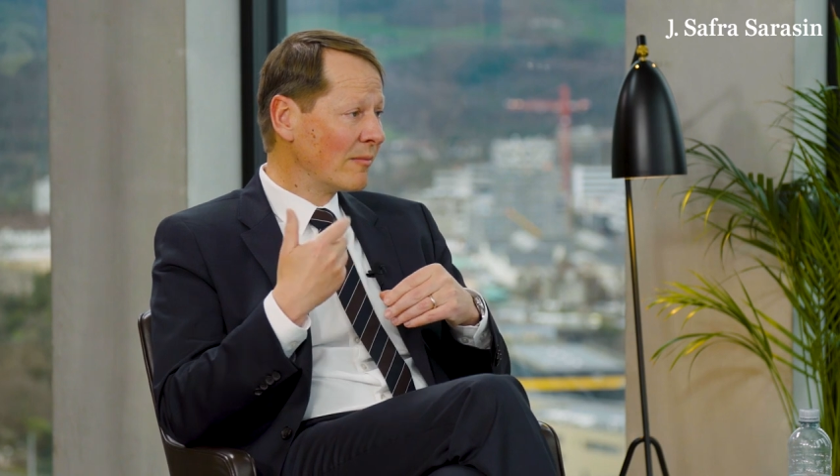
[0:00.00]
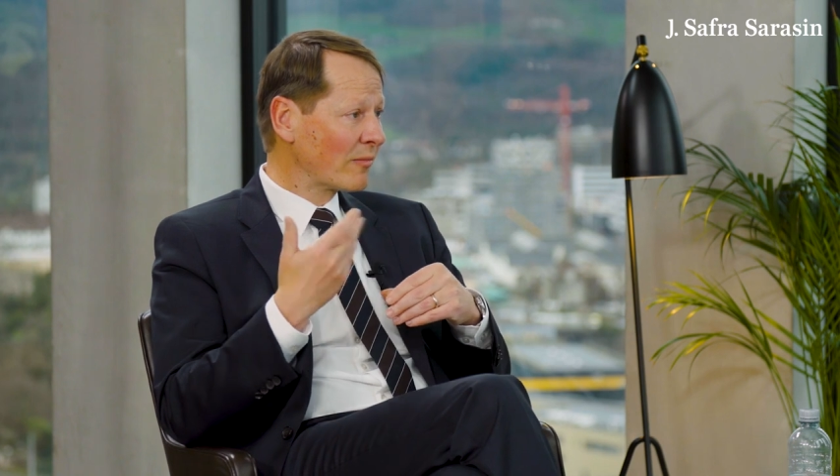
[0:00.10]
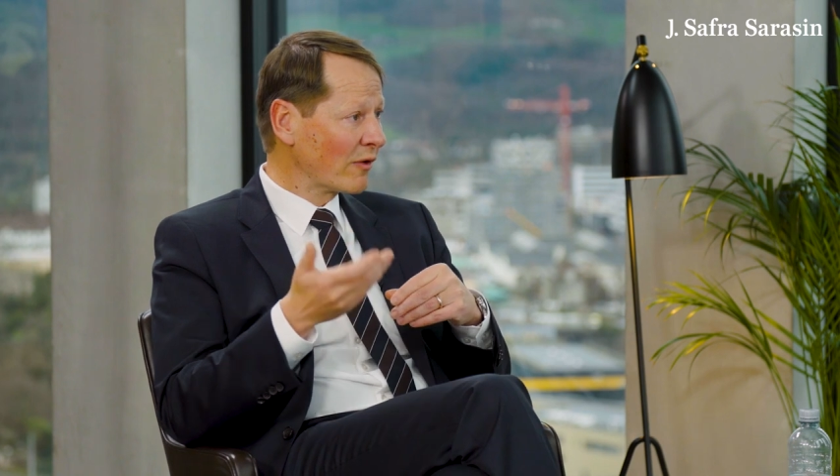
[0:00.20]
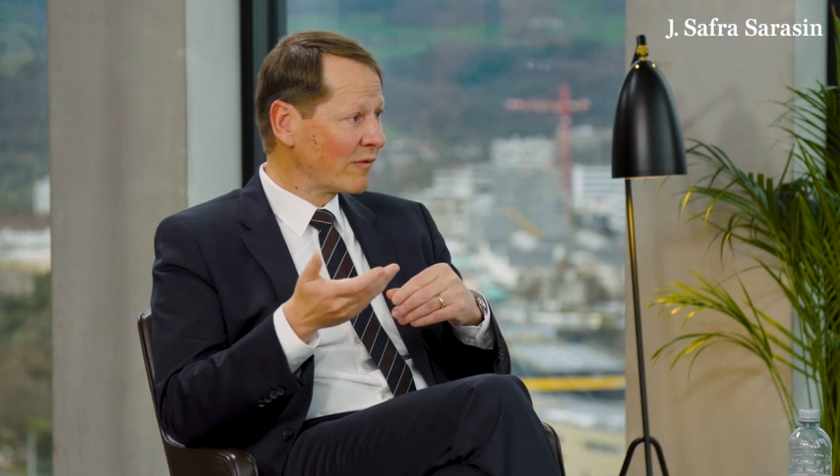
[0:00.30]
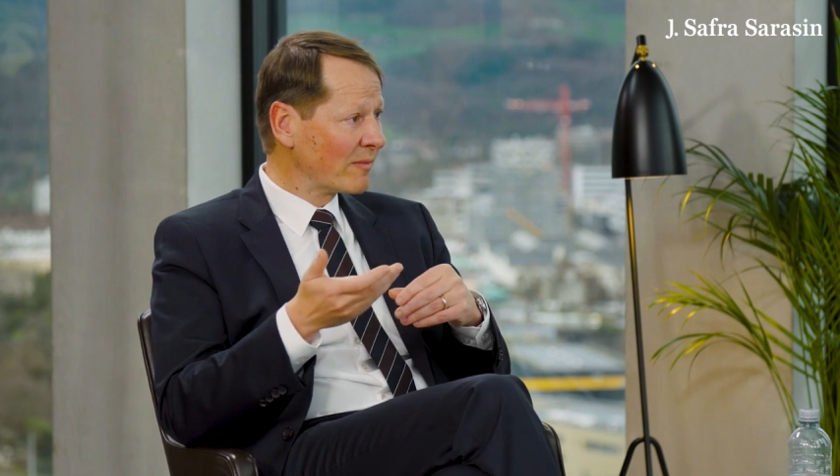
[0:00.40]

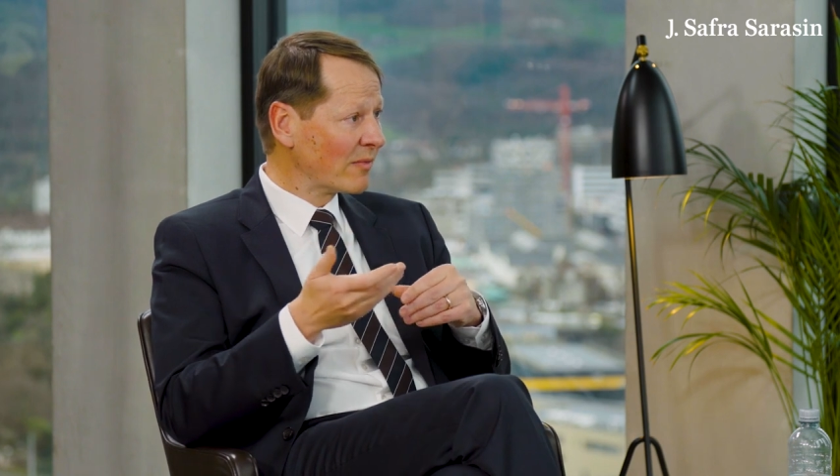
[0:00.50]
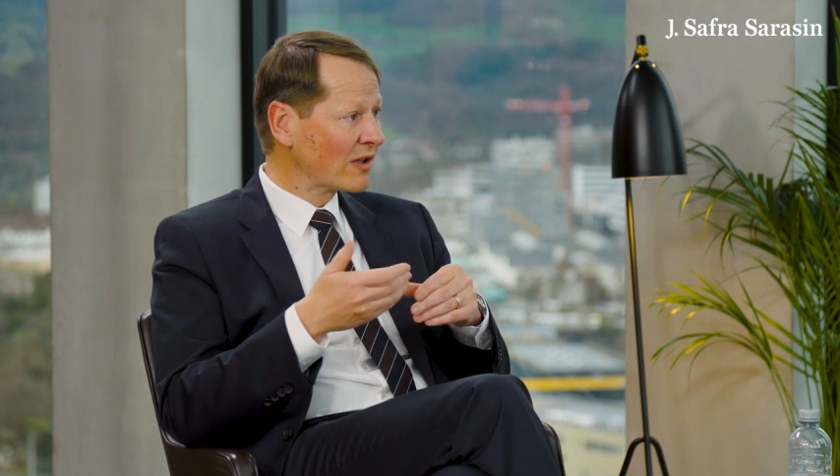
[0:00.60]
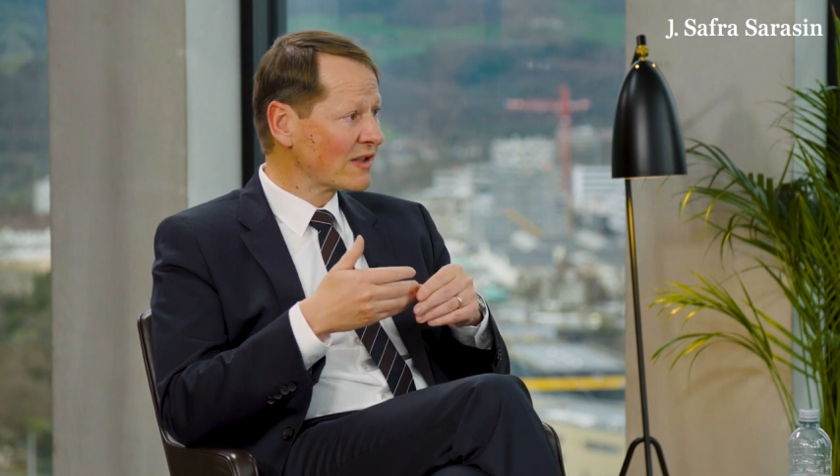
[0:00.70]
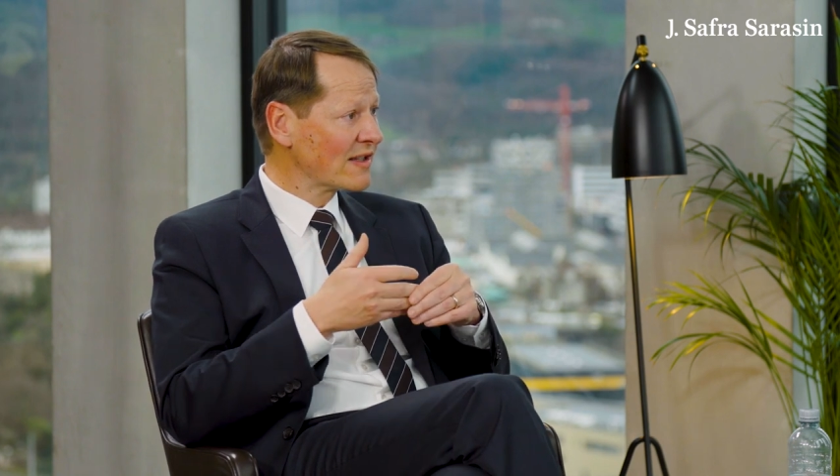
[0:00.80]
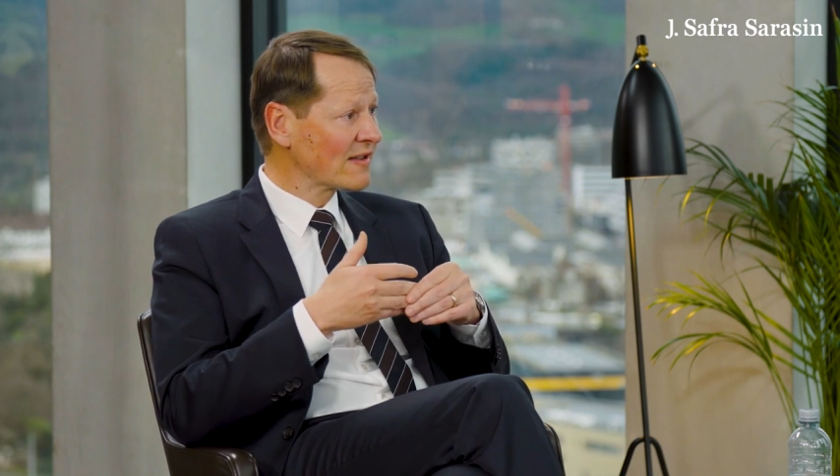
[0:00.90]
profit
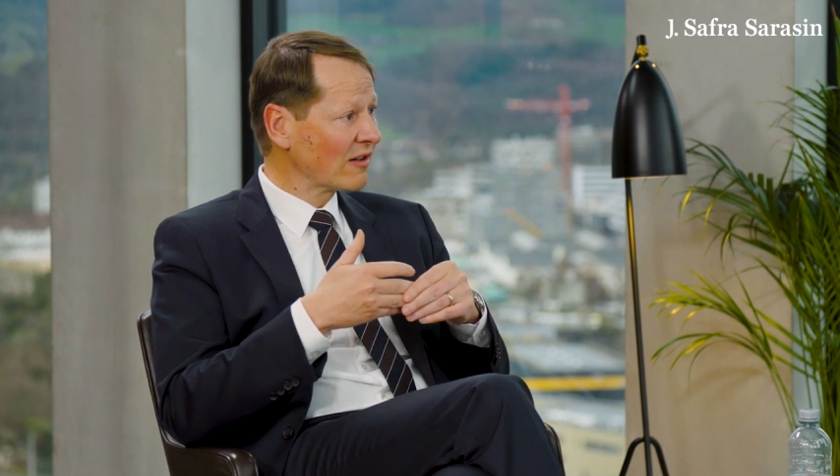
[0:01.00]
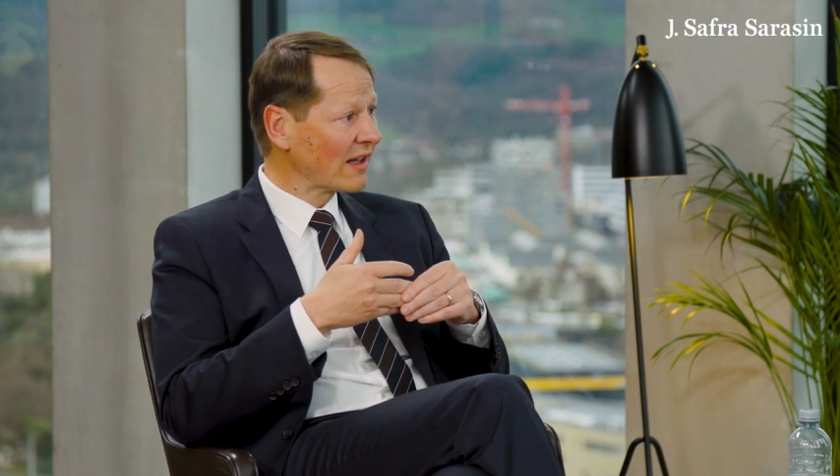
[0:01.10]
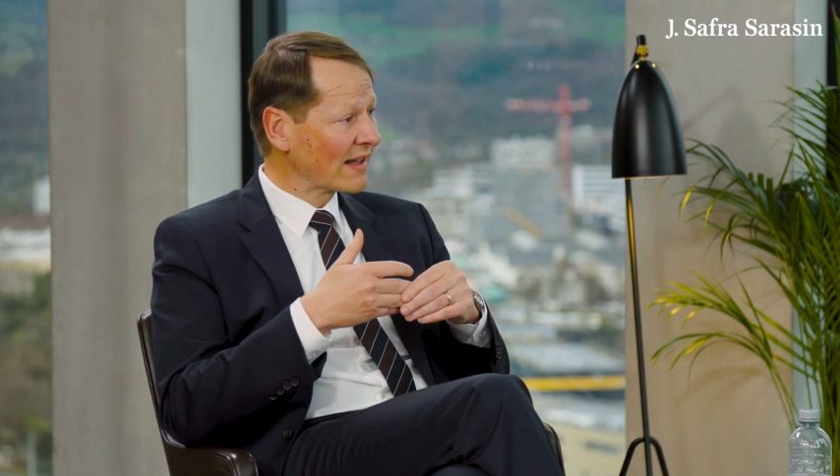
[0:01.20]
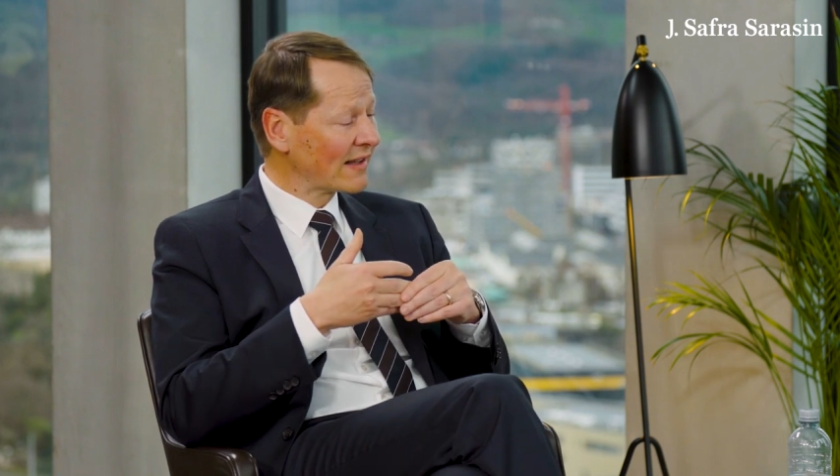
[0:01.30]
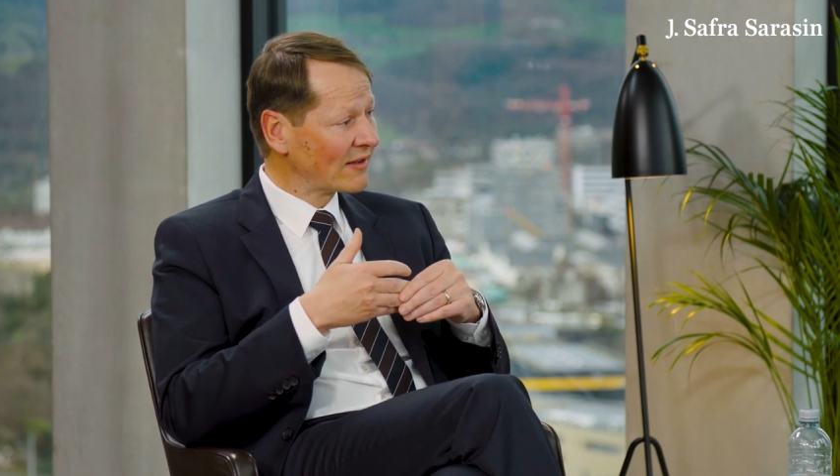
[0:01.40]
margins are
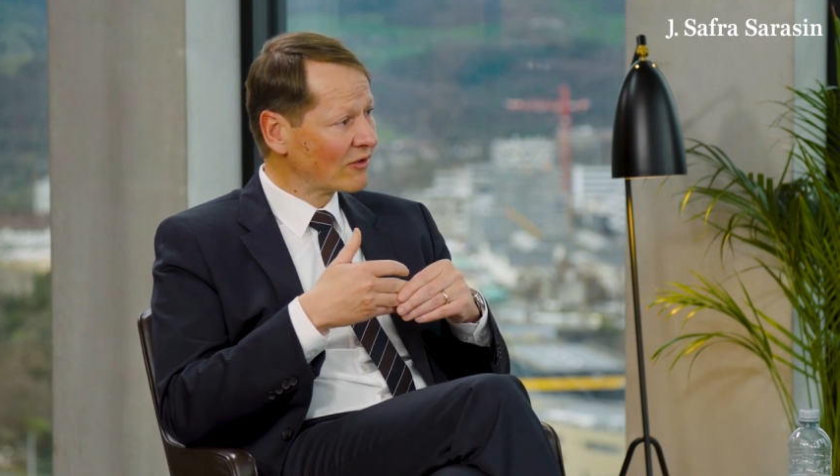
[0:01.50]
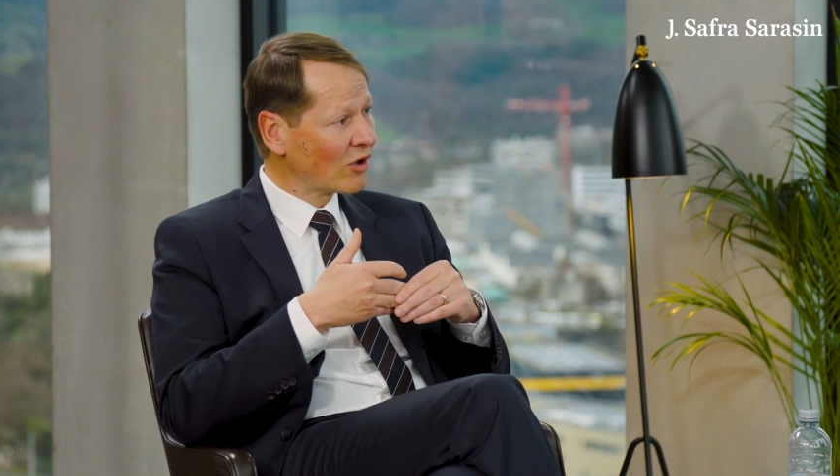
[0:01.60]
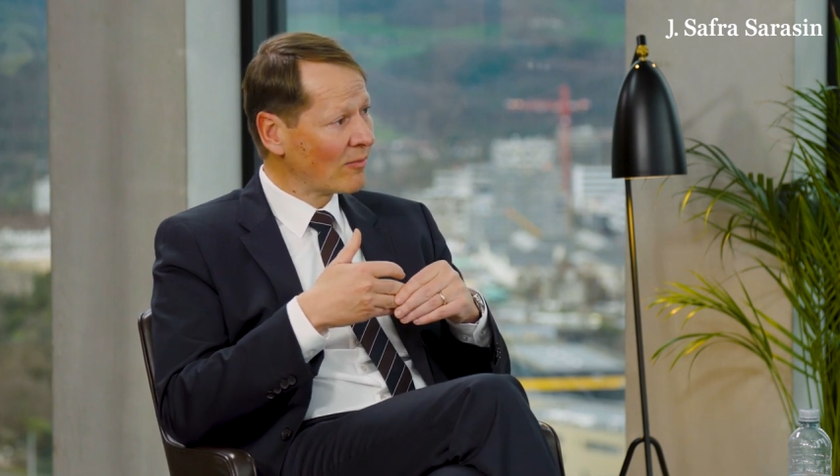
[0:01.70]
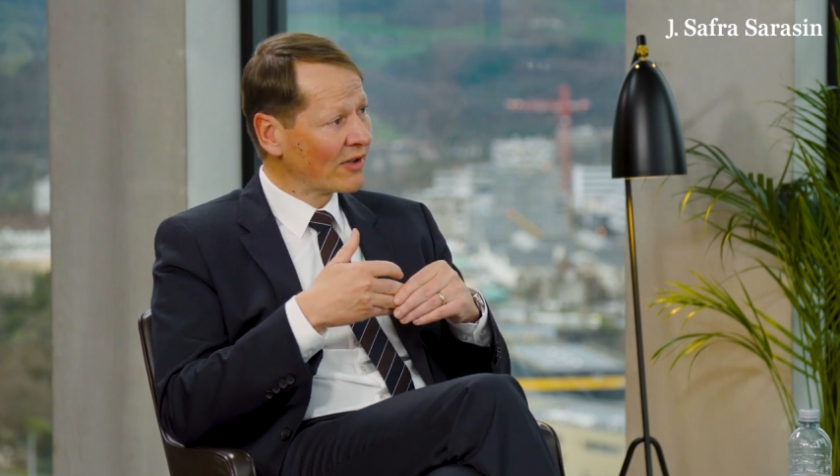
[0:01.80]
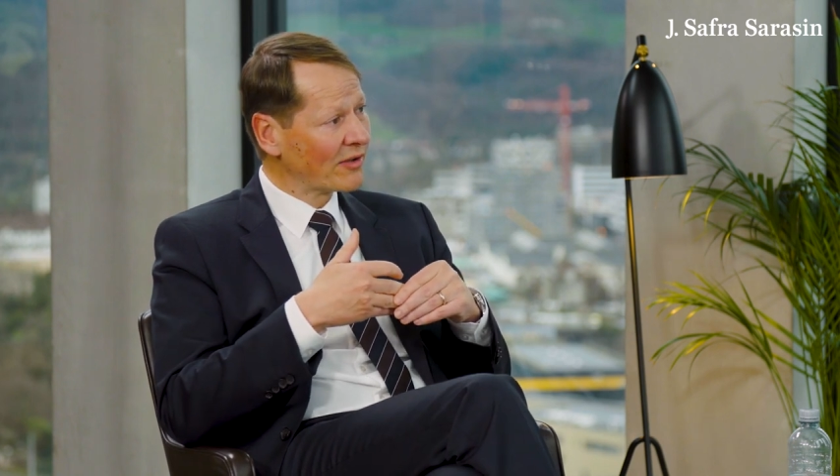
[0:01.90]
likely to
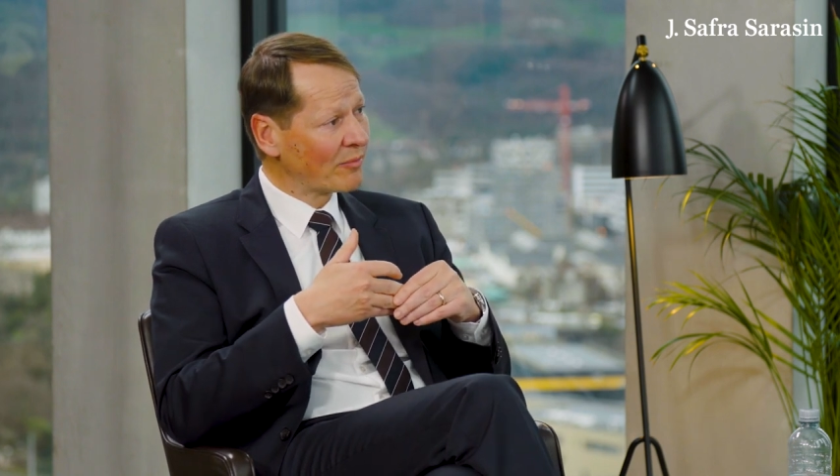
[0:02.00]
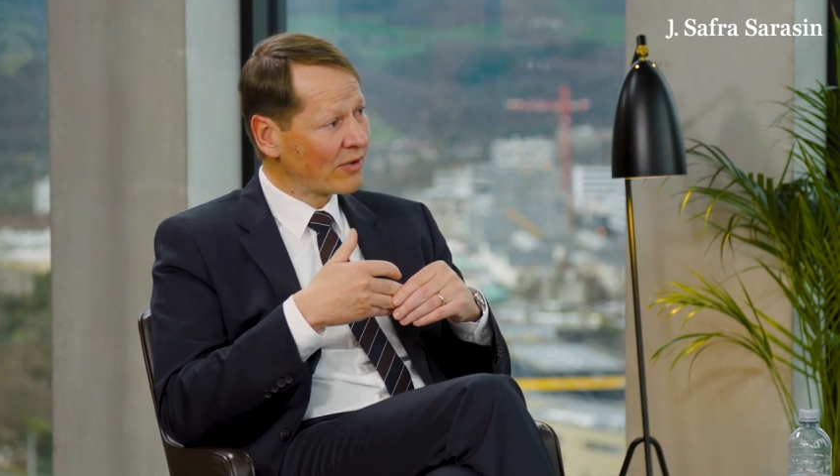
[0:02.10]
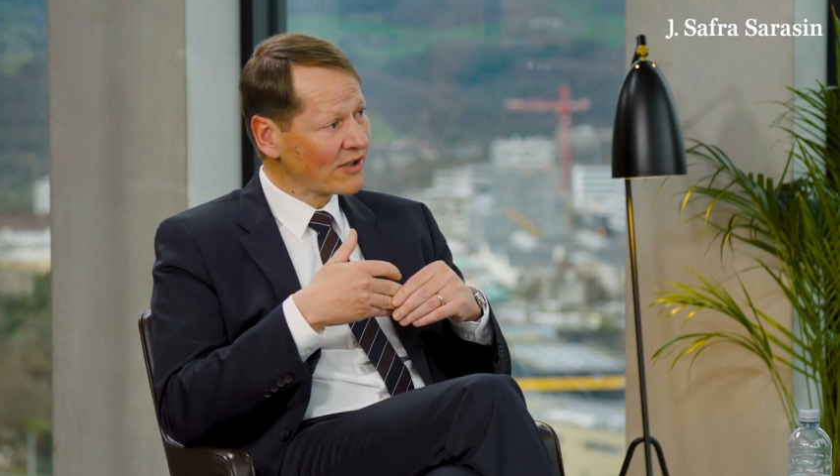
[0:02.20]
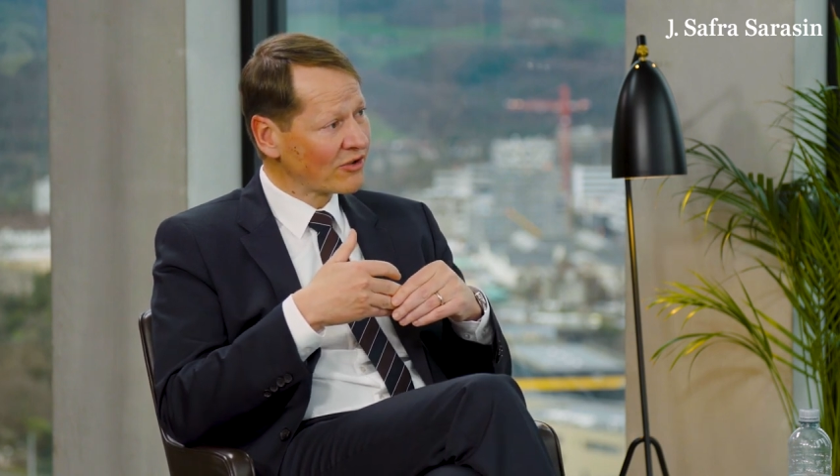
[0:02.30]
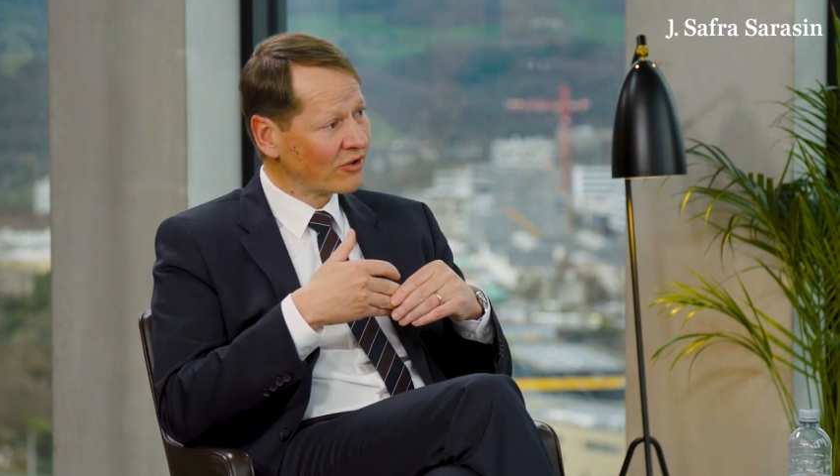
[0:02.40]
come under
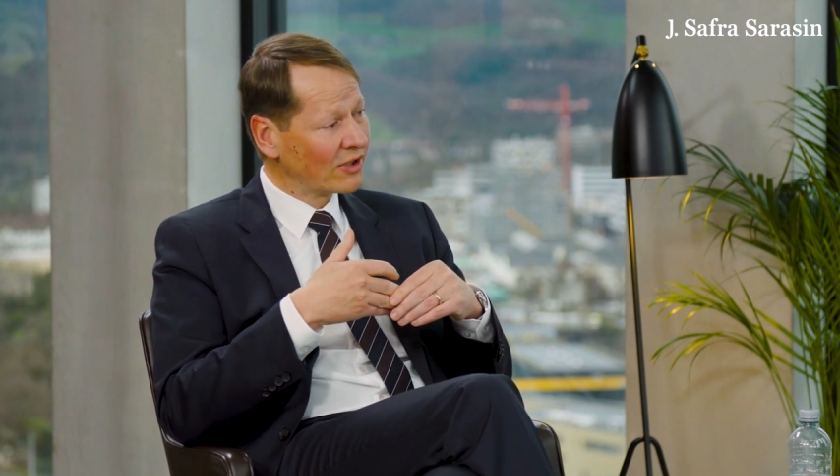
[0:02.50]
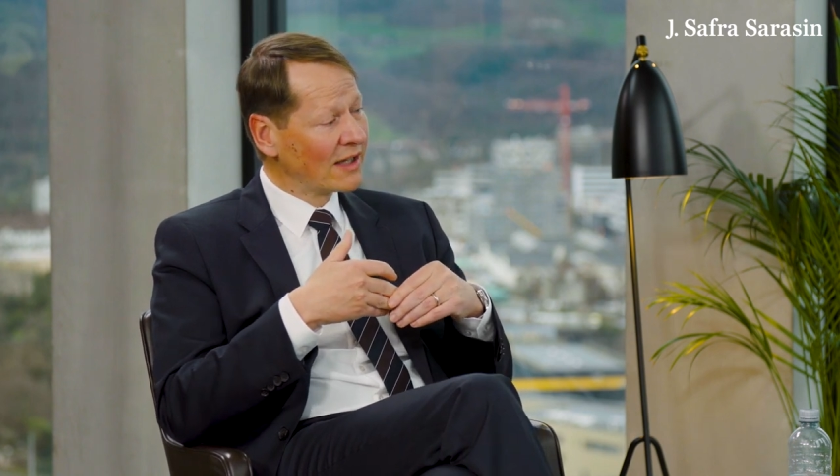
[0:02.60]
pressure,